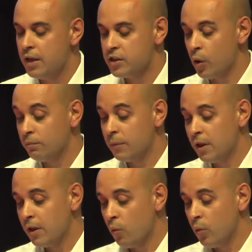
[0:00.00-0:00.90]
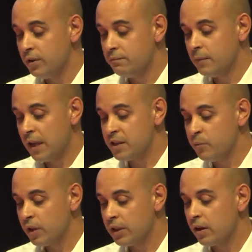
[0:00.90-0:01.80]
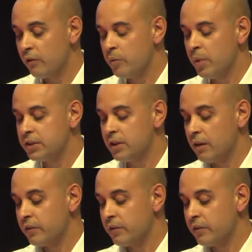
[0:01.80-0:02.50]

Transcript: So with a simple click of a button,